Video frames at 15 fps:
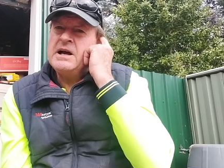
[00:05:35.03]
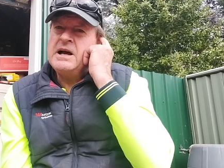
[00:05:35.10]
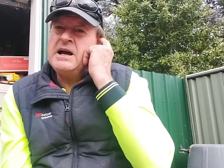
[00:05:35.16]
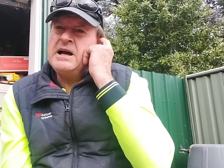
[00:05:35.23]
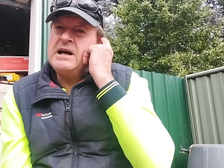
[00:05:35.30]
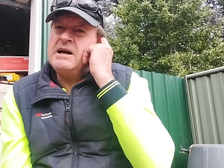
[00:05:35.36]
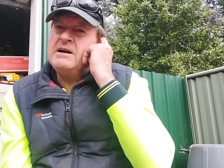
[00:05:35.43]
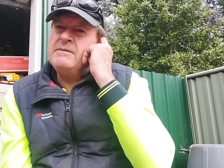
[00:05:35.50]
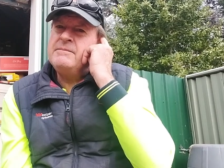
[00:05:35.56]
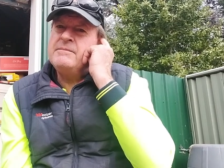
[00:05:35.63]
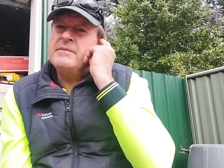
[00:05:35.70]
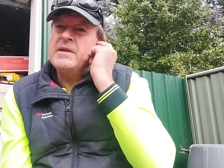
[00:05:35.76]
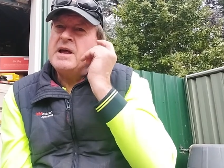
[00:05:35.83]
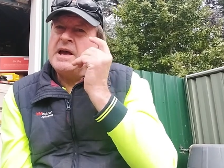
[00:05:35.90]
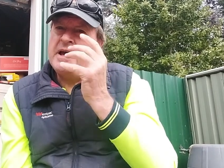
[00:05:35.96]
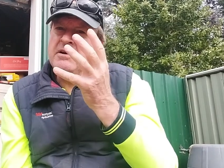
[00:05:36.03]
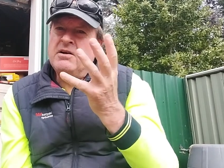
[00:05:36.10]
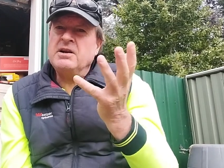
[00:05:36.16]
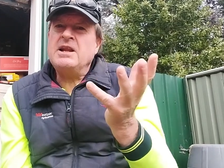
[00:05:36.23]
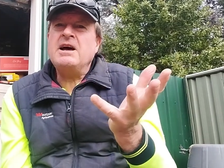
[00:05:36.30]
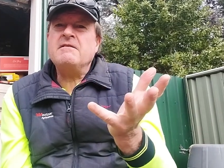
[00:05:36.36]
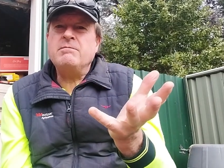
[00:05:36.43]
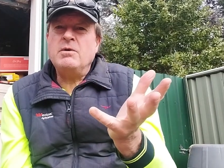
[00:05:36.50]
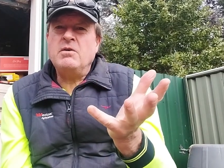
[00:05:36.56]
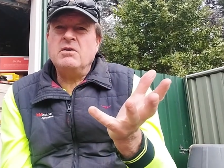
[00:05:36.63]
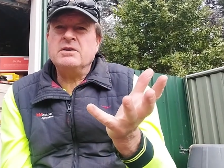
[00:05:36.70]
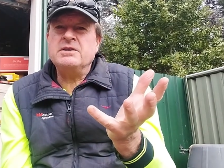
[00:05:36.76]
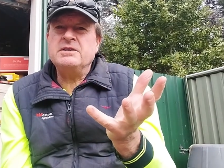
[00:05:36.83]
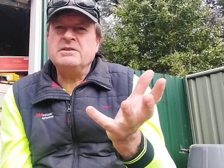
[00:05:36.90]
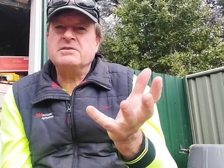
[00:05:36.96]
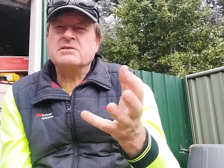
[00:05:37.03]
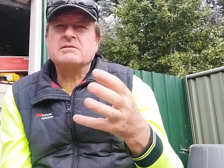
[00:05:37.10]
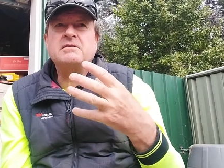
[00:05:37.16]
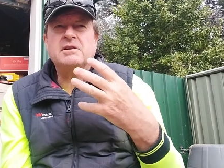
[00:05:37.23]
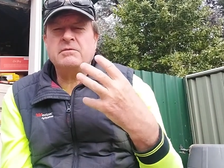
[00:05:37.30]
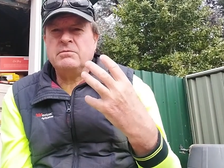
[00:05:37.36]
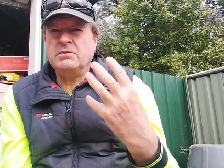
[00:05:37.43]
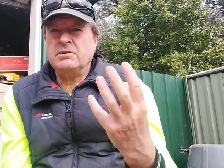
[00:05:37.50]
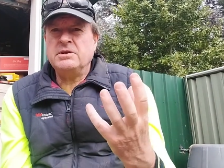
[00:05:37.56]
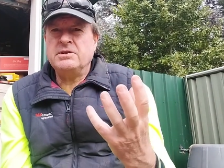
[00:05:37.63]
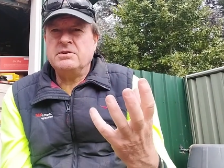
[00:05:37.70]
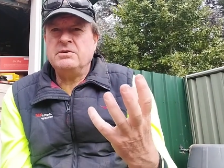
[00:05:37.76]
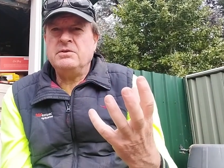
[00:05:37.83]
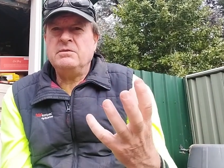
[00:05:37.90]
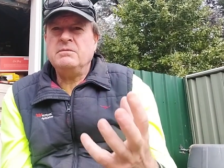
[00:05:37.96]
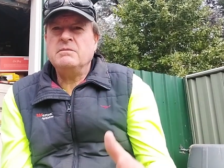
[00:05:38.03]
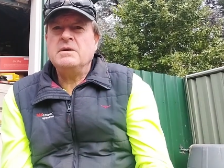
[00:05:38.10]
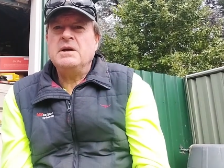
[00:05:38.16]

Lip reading: and I love my Hondas, I really do.